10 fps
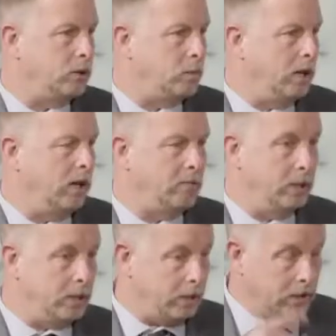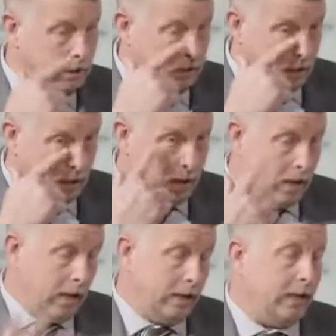spin-off businesses,
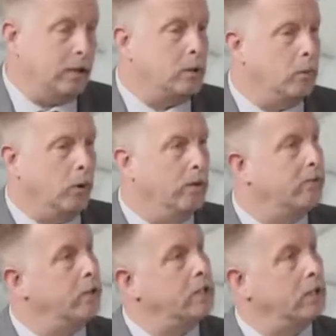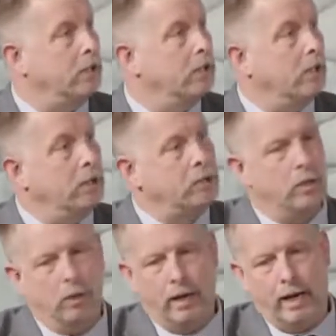I think it's important for us to look
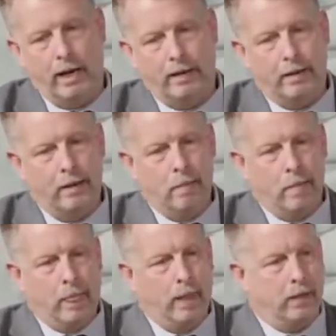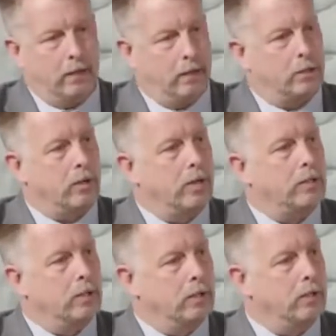also at
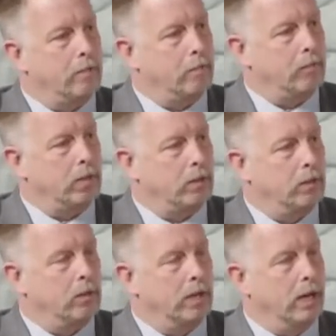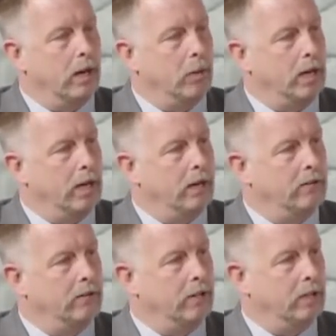construction. So right now we have,